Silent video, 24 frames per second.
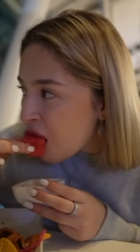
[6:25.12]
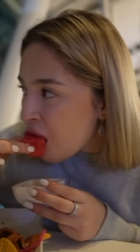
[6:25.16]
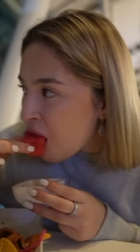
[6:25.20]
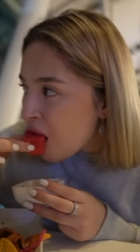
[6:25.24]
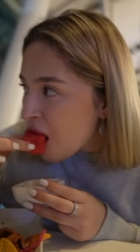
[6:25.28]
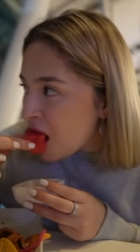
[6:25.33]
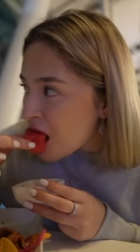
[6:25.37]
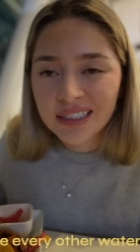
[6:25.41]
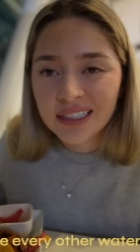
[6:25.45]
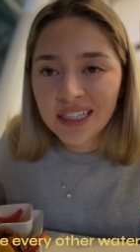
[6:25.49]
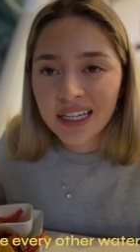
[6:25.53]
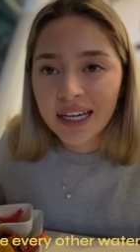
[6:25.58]

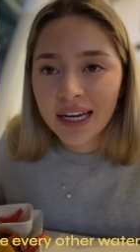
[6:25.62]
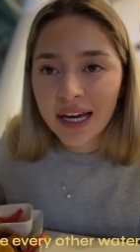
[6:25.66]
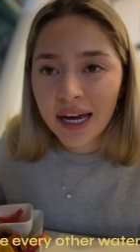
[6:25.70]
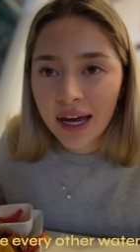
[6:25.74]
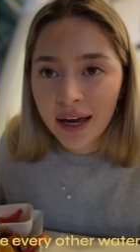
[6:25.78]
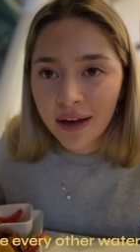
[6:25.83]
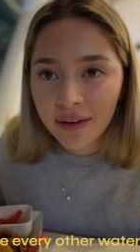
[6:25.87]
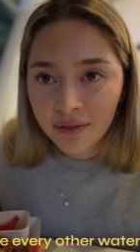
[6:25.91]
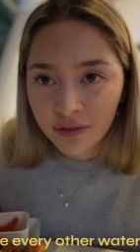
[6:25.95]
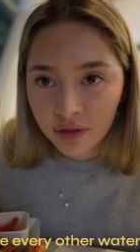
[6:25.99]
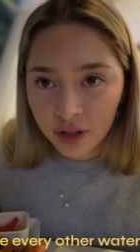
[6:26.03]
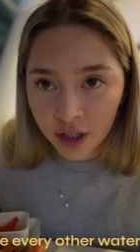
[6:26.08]
Tastes like
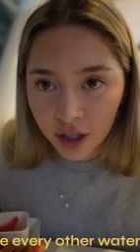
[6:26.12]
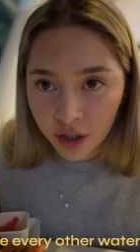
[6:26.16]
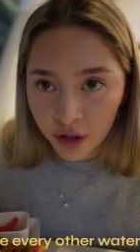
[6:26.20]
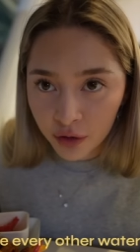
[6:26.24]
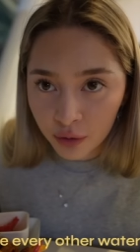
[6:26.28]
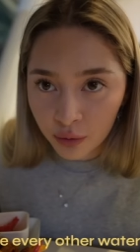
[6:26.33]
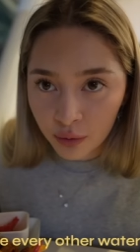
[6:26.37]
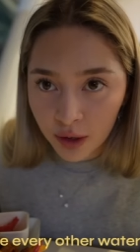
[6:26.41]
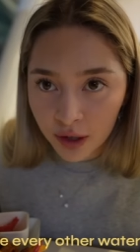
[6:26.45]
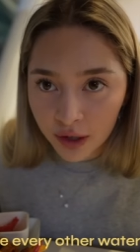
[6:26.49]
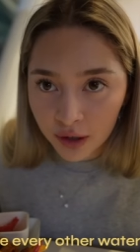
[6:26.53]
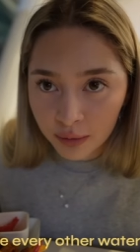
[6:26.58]
every
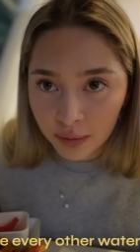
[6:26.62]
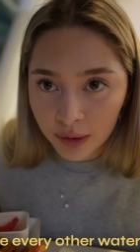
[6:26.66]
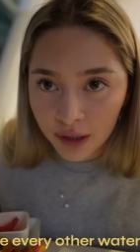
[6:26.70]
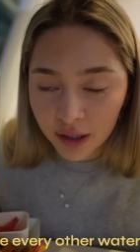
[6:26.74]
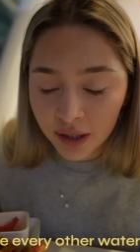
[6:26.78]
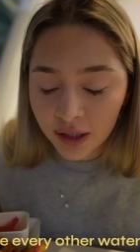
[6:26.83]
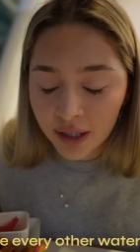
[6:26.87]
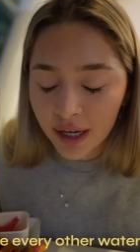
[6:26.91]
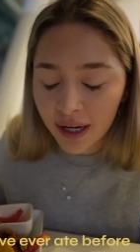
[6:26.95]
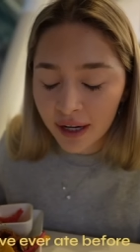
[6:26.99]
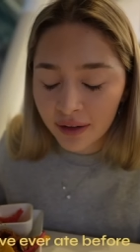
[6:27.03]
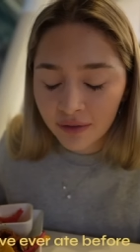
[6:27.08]
other
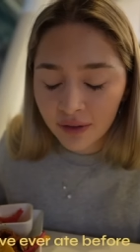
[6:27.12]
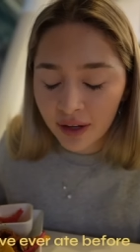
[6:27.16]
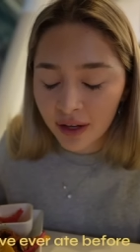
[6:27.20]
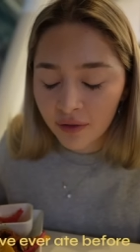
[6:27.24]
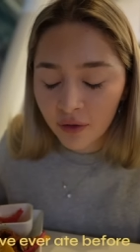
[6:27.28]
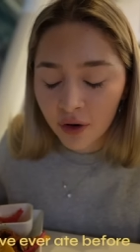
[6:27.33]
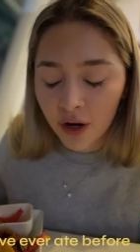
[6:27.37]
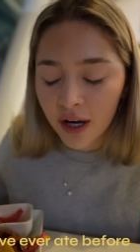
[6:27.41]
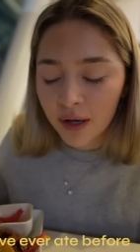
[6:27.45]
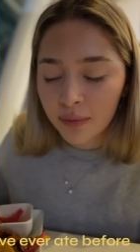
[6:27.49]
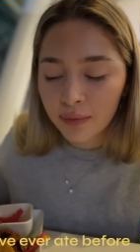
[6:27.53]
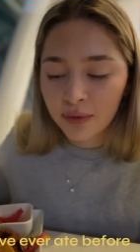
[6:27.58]
watermelon I've
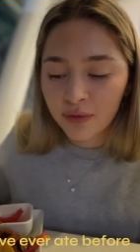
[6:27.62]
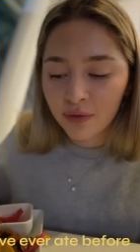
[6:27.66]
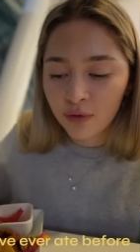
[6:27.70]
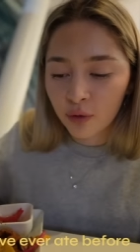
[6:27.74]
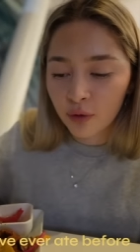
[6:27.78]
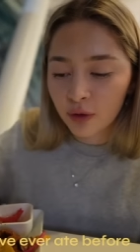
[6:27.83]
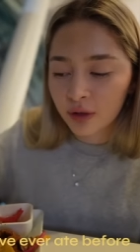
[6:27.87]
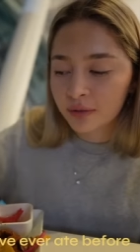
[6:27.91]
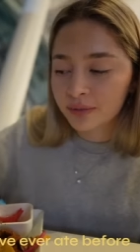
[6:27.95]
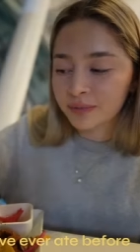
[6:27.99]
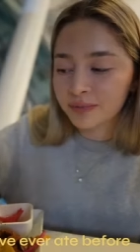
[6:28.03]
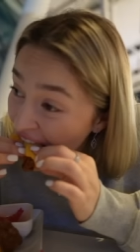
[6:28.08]
ever ate before.